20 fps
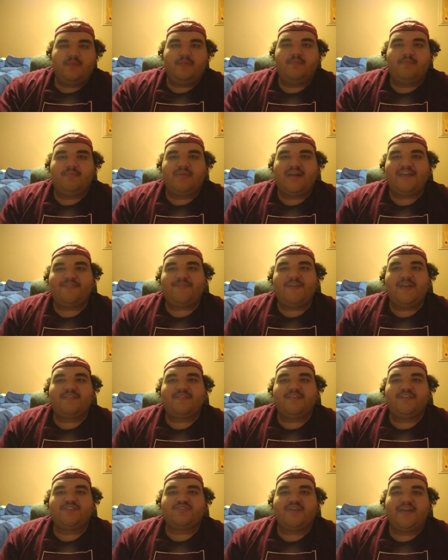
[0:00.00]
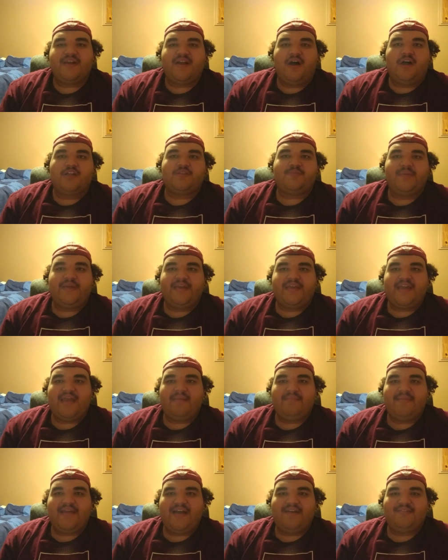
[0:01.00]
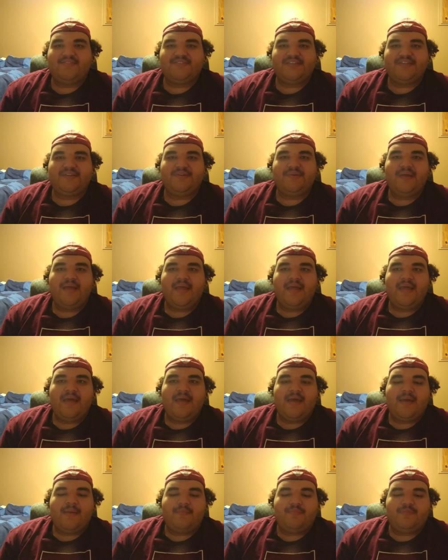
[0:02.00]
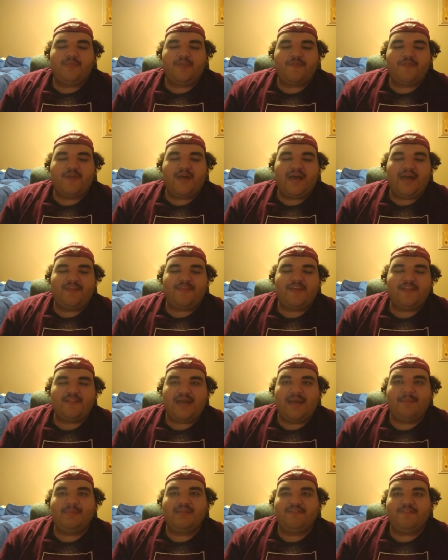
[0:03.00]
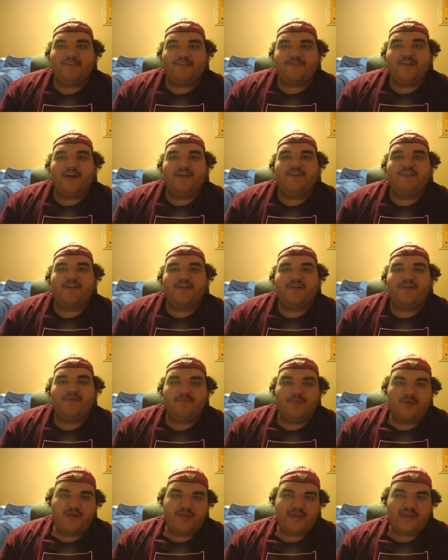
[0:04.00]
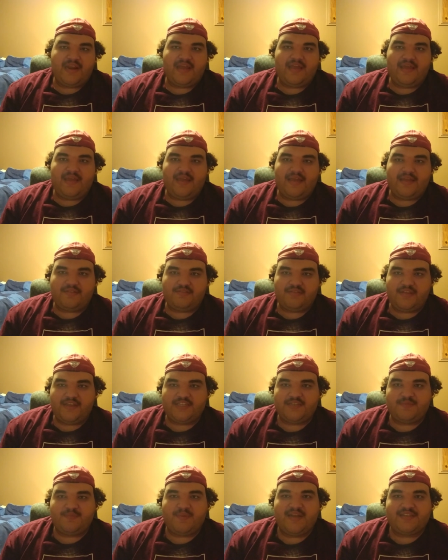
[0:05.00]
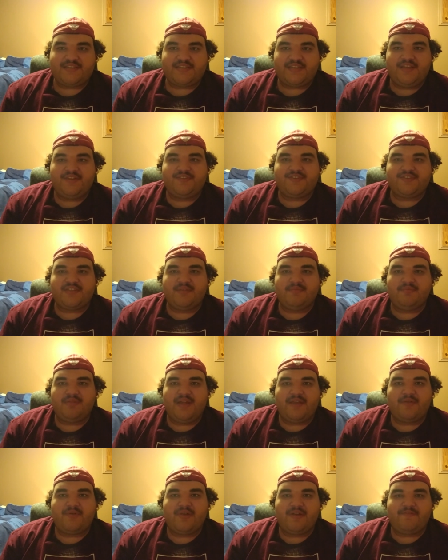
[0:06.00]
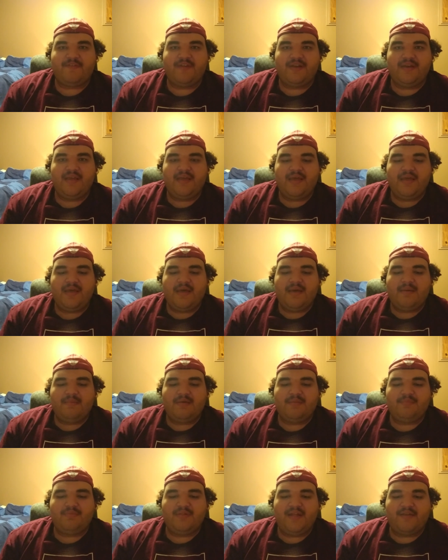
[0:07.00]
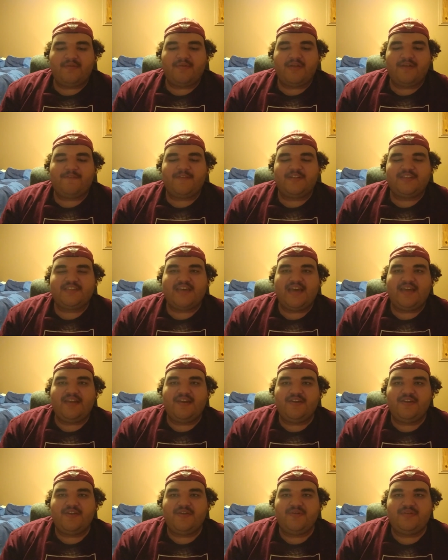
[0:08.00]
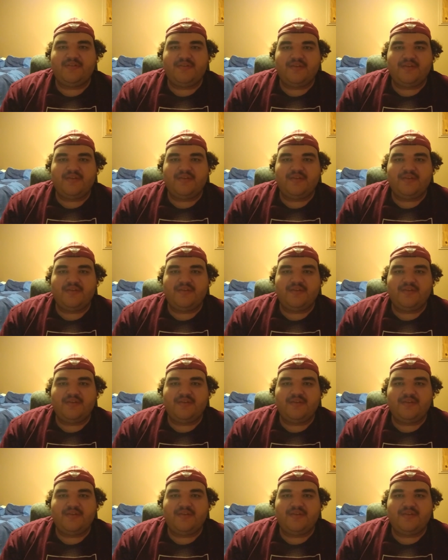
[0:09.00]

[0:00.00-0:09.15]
But I think this trade ultimately came down to the. Th- I think I believe the Thunder were gonna express interest in Blake Griffin, but Blake Griffin signed a new